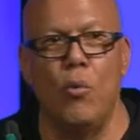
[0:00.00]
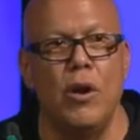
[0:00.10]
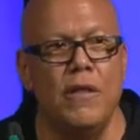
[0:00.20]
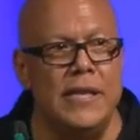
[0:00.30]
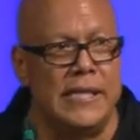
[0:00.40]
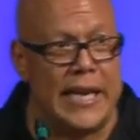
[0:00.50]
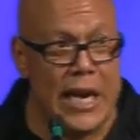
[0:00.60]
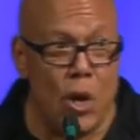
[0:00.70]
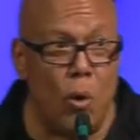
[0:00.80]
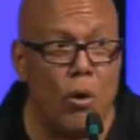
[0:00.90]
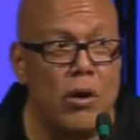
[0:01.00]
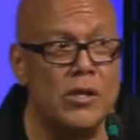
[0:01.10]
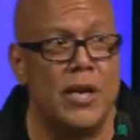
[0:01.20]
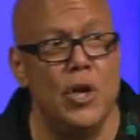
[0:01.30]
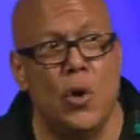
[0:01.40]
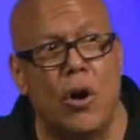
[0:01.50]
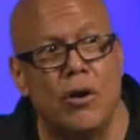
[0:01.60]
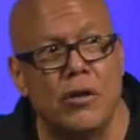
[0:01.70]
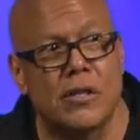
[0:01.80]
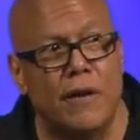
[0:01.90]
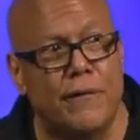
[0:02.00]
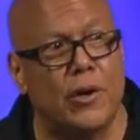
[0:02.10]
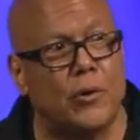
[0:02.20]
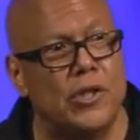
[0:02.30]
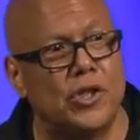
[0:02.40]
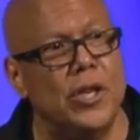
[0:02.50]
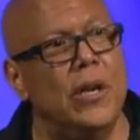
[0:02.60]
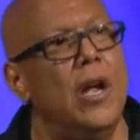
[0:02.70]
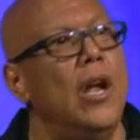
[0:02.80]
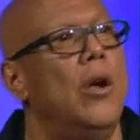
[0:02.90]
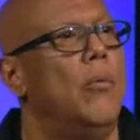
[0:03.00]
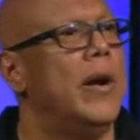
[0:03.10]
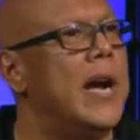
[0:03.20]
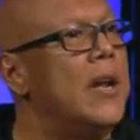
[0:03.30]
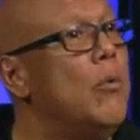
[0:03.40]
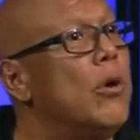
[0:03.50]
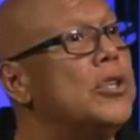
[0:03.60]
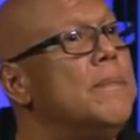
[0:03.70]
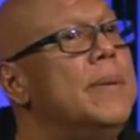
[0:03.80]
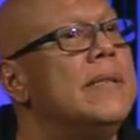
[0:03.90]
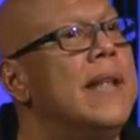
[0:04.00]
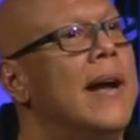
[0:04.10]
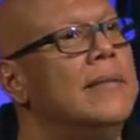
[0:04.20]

of these Eeyores and you call yourself a Christian, what kind of worship is that?